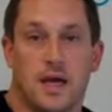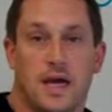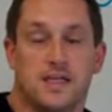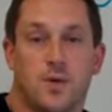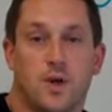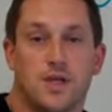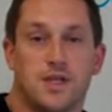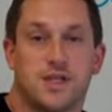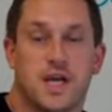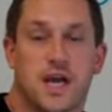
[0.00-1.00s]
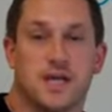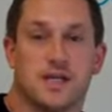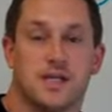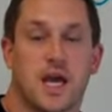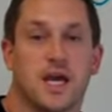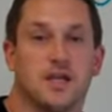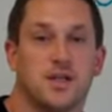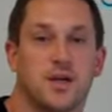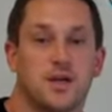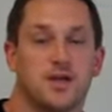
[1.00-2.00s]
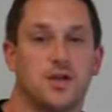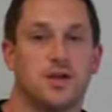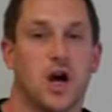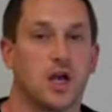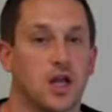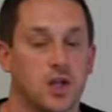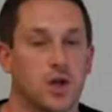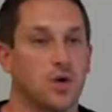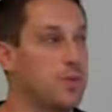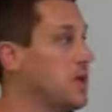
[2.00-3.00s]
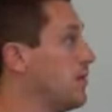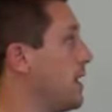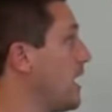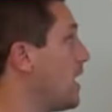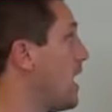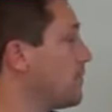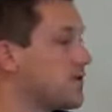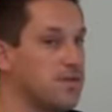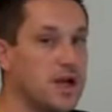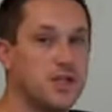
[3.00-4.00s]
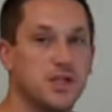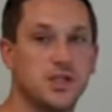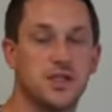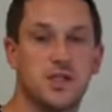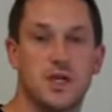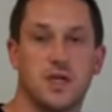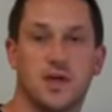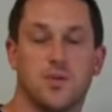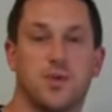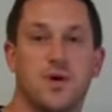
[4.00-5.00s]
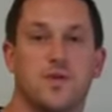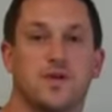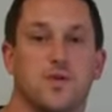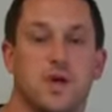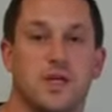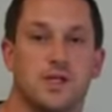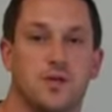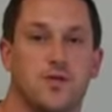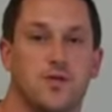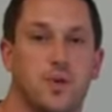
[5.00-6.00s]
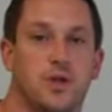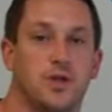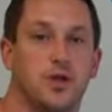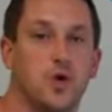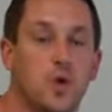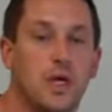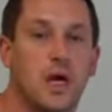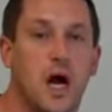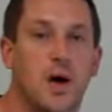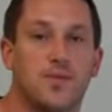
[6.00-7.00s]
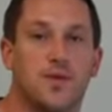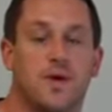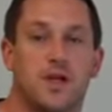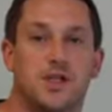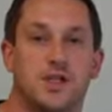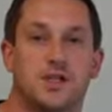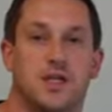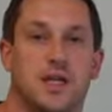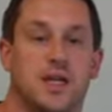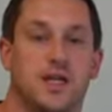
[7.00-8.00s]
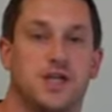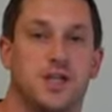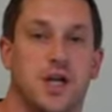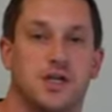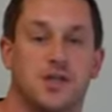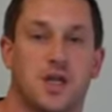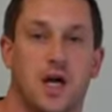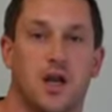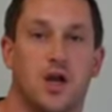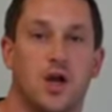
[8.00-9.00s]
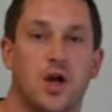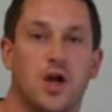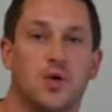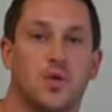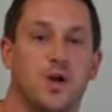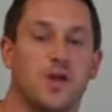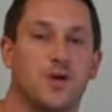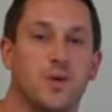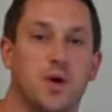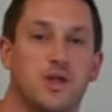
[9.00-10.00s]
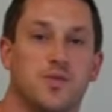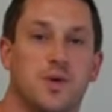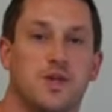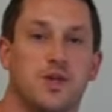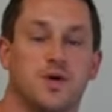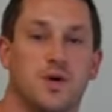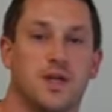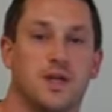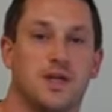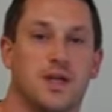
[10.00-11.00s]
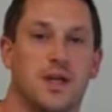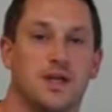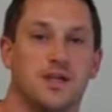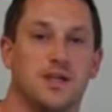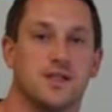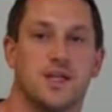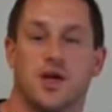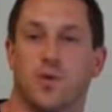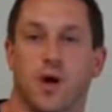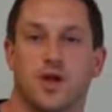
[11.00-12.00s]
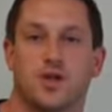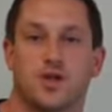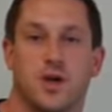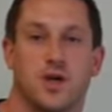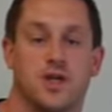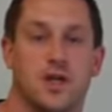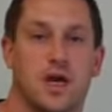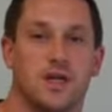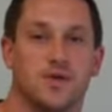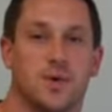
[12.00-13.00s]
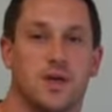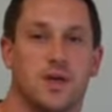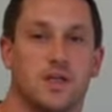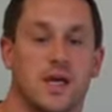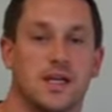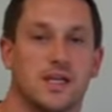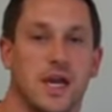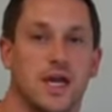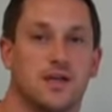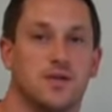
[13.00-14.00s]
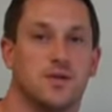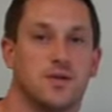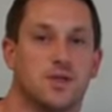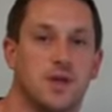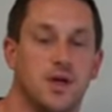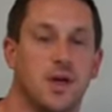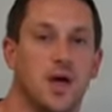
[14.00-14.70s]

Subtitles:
Hey guys, I wanted to just take a second to talk a little bit about observations. In the previous weeks you've been doing observations and getting a chance to kind of read through what you've been doing and seeing where you're struggling. I just wanted to take a second to just